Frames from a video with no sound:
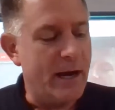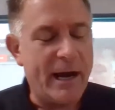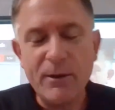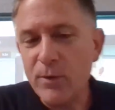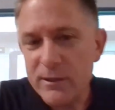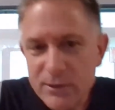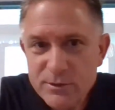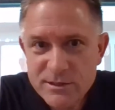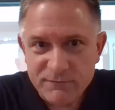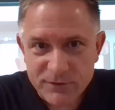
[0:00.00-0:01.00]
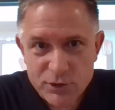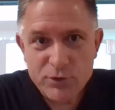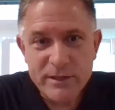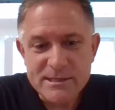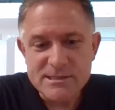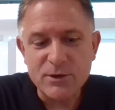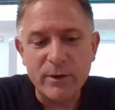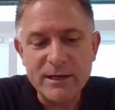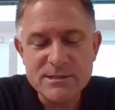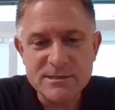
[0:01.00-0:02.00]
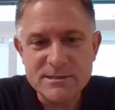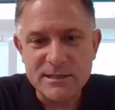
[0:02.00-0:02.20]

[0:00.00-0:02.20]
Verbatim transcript: I want you to view these equations